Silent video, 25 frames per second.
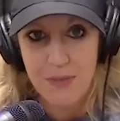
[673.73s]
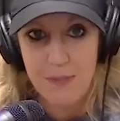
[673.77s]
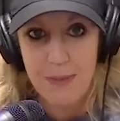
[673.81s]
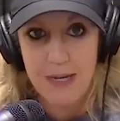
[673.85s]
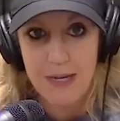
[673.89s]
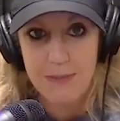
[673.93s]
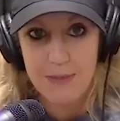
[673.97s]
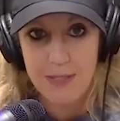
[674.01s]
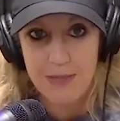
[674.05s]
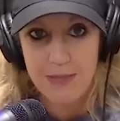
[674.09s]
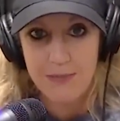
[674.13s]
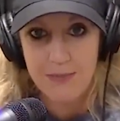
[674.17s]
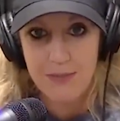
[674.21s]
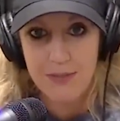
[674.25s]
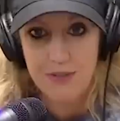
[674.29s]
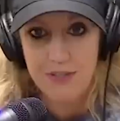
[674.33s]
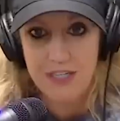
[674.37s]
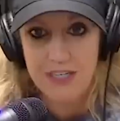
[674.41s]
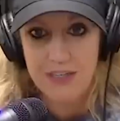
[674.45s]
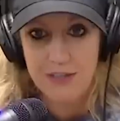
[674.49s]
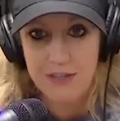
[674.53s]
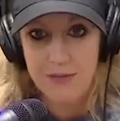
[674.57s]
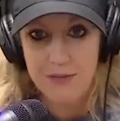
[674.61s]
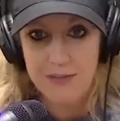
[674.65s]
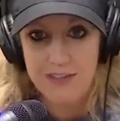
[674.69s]
the Babolat Pure
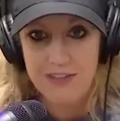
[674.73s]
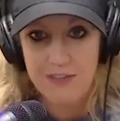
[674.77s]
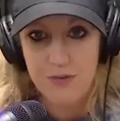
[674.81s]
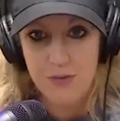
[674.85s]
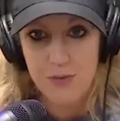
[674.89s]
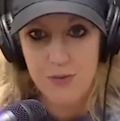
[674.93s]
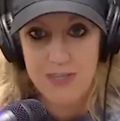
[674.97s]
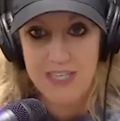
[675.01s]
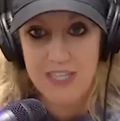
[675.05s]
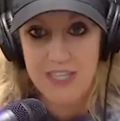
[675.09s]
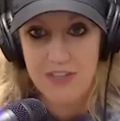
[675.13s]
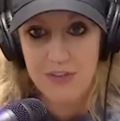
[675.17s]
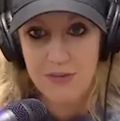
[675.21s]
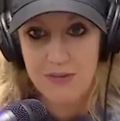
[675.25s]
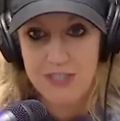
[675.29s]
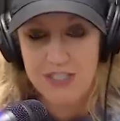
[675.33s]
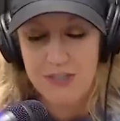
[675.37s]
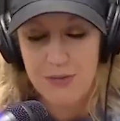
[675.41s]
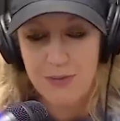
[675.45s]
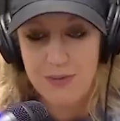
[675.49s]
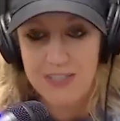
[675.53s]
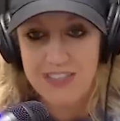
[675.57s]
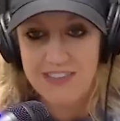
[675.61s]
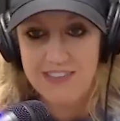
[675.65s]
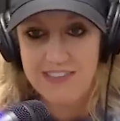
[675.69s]
Aero is 23,
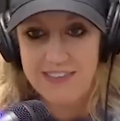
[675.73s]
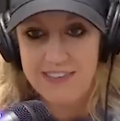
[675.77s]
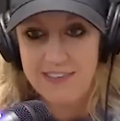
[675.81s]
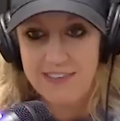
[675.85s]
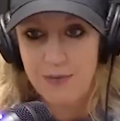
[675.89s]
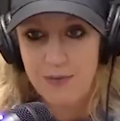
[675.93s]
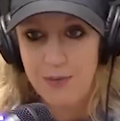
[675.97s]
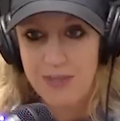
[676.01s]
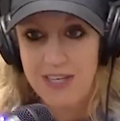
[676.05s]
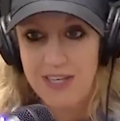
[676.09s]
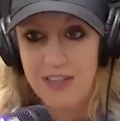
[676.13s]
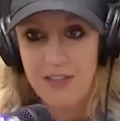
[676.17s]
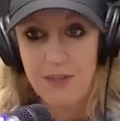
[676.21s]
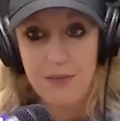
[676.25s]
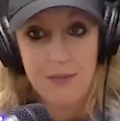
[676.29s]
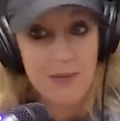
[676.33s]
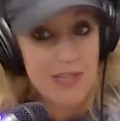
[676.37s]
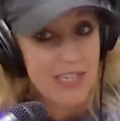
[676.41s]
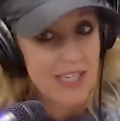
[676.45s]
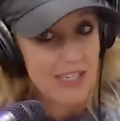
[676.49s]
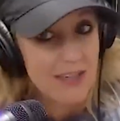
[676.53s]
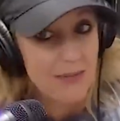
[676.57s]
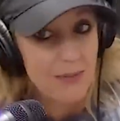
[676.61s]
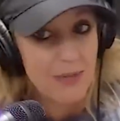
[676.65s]
26, 23,